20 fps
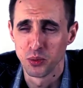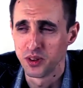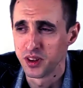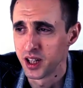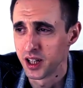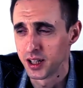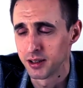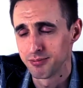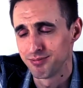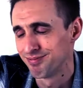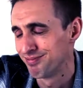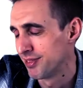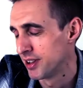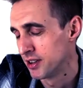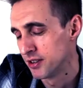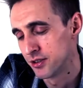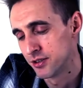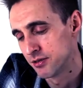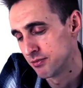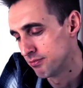with that.
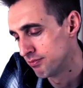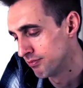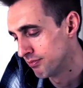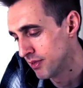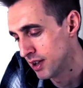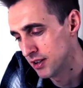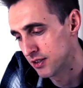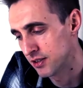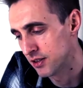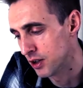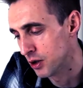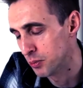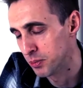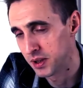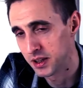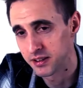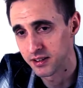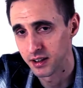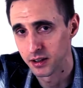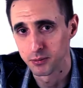It's no
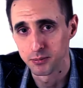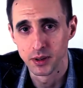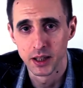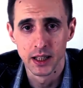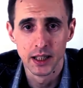big deal.